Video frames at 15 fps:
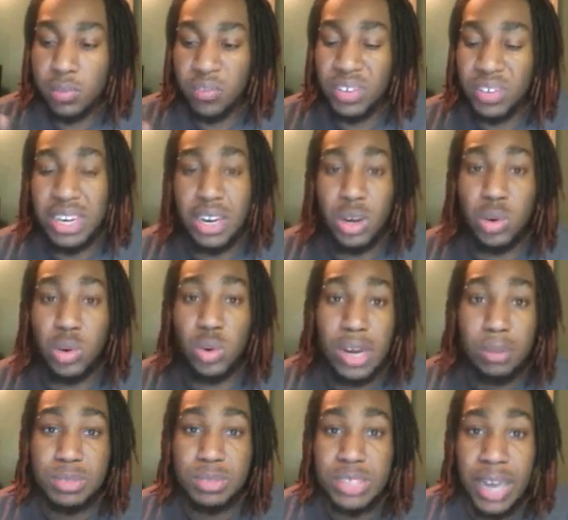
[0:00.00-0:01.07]
video
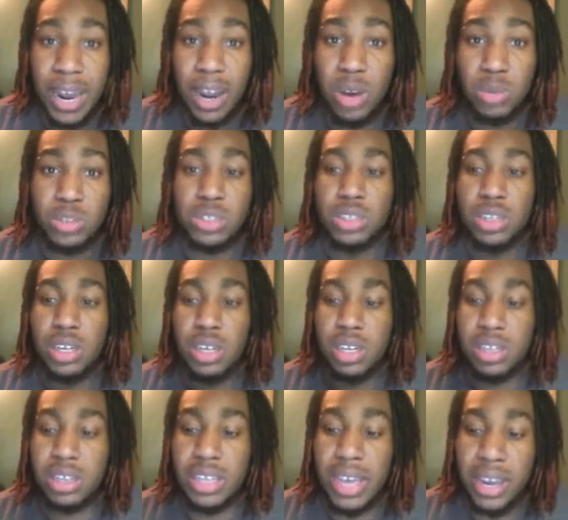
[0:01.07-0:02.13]
comes out,
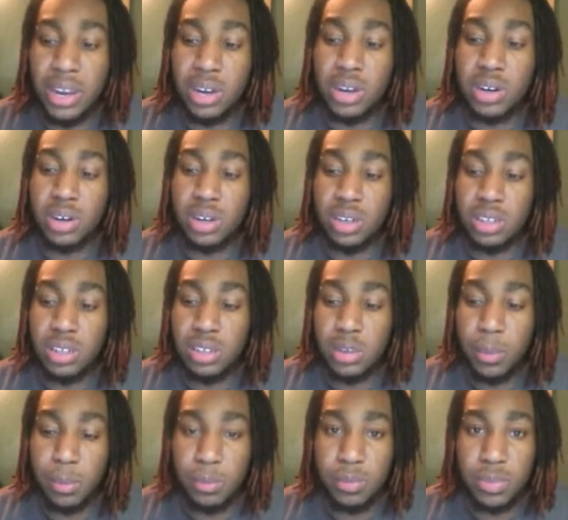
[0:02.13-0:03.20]
their
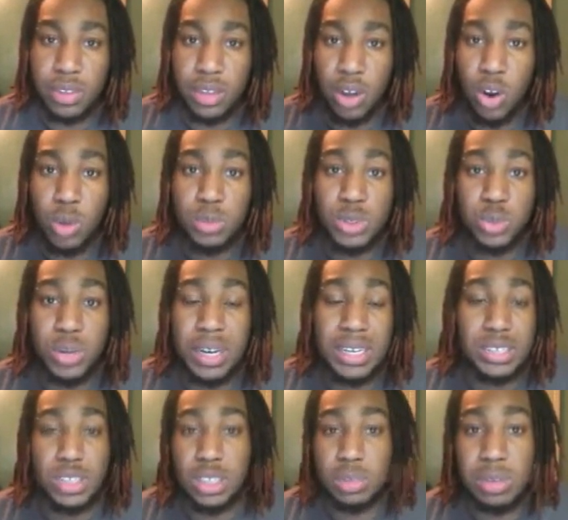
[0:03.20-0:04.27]
home screen
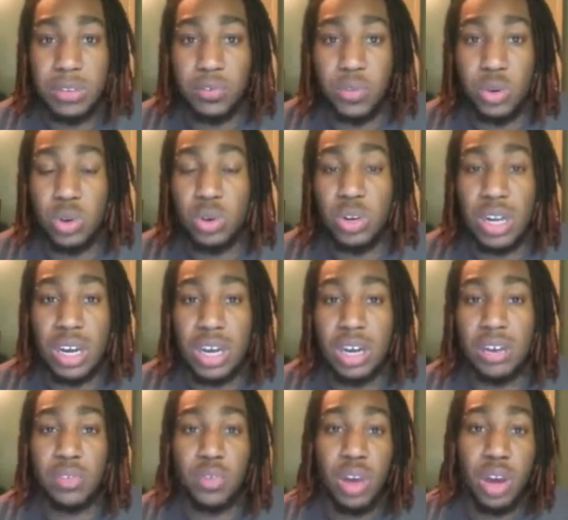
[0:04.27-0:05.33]
is going to be full
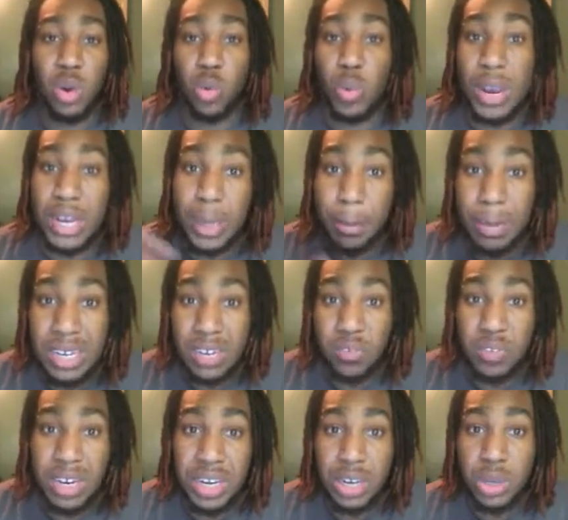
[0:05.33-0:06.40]
of recommended
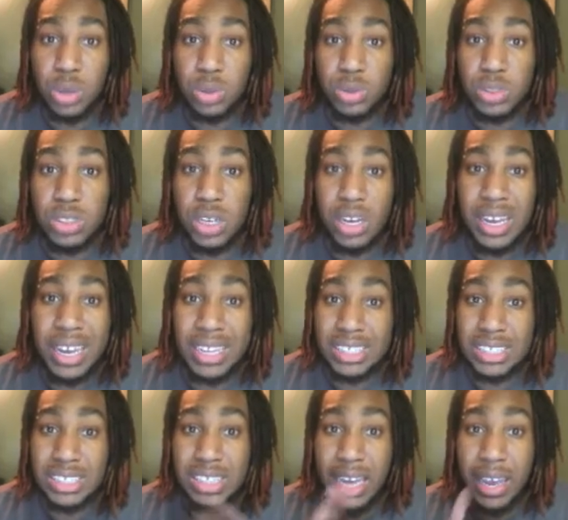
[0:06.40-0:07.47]
videos
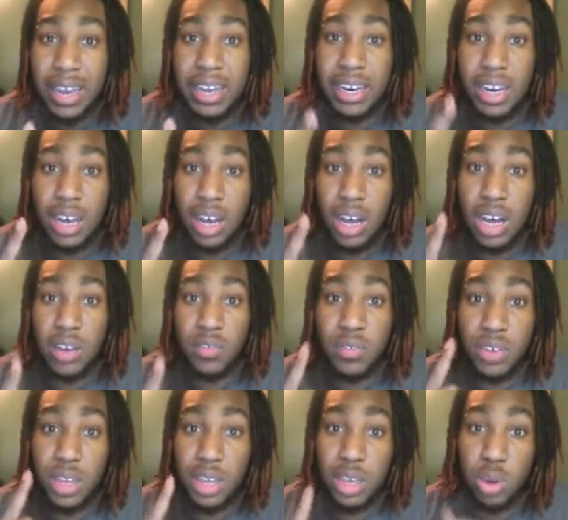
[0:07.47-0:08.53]
instead of
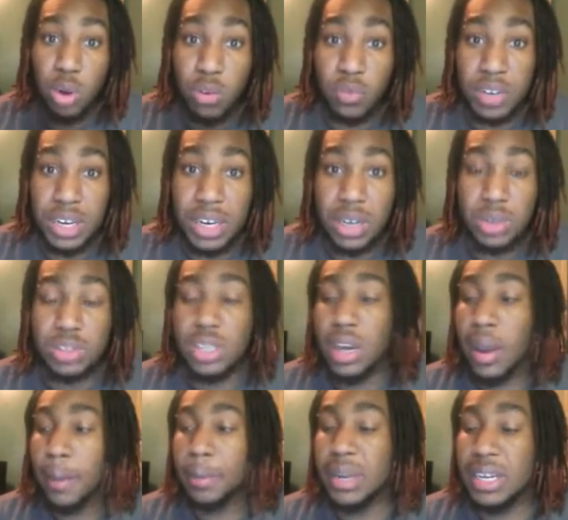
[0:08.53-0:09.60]
your videos,
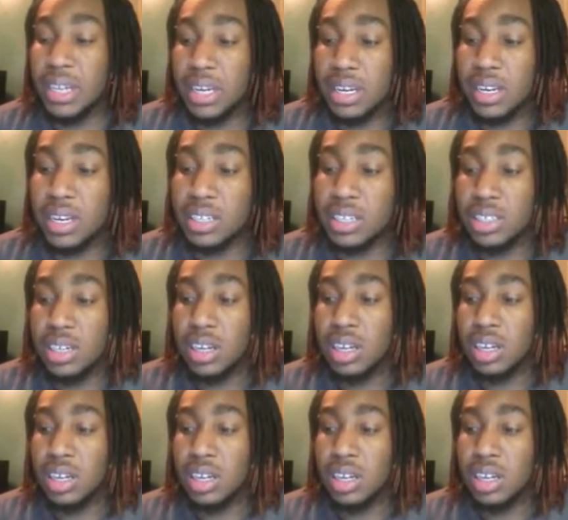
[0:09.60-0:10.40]
because